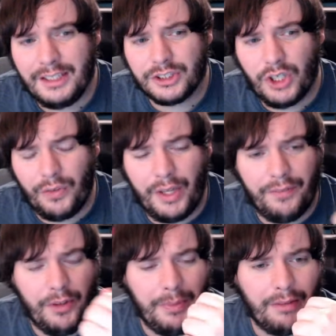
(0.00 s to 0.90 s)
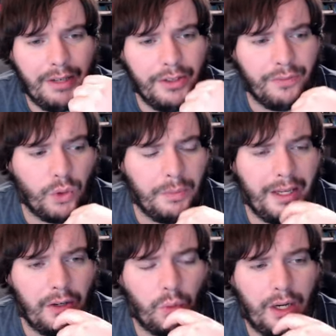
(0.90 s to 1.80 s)
So if you've been around the
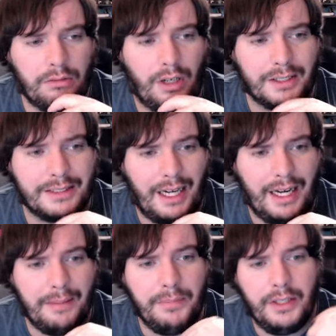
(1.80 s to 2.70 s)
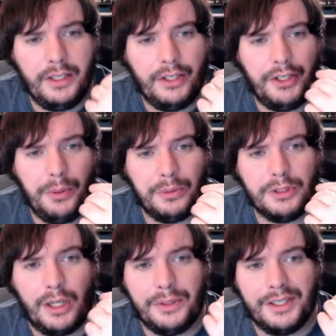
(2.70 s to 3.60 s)
format quite a long time, you'll
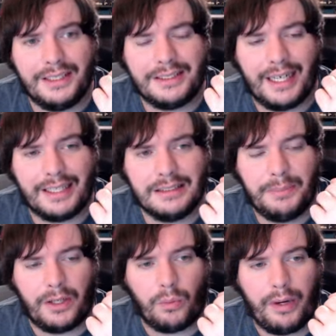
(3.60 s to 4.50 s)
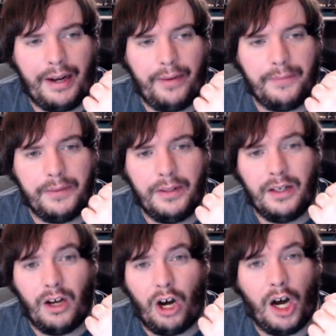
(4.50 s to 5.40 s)
know that this deck has been around
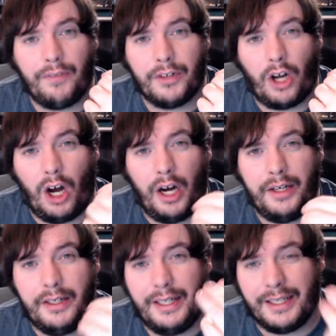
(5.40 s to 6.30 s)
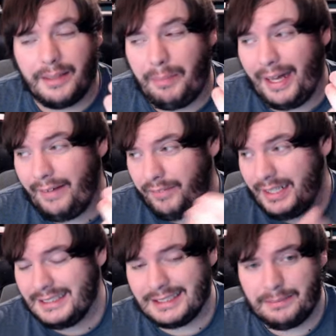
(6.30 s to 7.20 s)
off and on in
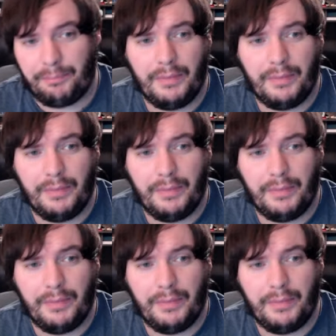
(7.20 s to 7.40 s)
competitiveness.